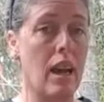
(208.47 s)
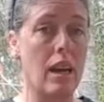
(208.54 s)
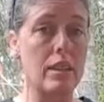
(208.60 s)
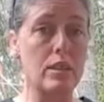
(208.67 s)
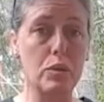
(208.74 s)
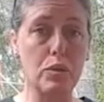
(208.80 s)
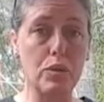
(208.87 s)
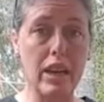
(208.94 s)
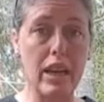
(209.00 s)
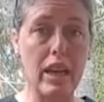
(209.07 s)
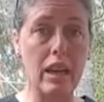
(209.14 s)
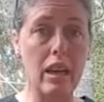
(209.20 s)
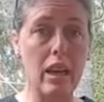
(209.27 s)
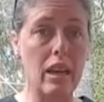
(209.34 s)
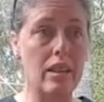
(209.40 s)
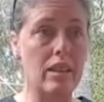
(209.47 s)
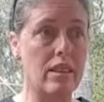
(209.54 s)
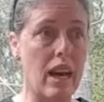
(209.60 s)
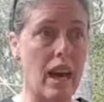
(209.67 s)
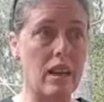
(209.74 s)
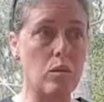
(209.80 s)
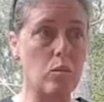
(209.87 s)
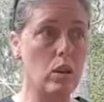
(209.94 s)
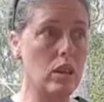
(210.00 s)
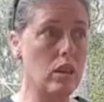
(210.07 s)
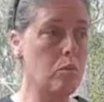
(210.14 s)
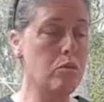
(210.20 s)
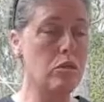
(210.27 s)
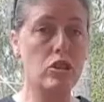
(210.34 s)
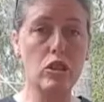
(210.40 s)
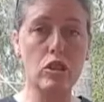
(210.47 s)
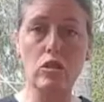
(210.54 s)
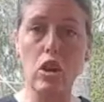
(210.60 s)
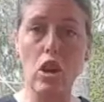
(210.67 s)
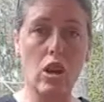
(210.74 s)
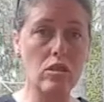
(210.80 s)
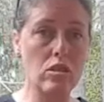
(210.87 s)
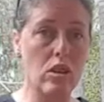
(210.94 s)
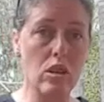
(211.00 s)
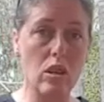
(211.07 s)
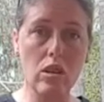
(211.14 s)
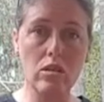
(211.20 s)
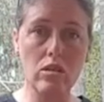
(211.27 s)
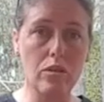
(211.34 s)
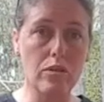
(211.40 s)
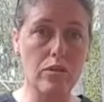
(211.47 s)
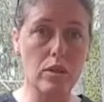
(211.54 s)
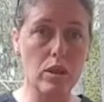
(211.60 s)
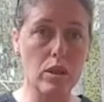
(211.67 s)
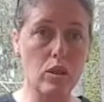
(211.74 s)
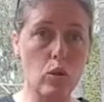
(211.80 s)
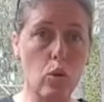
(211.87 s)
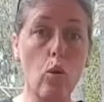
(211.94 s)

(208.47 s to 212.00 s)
a tree that will produce lots and lots of fruit,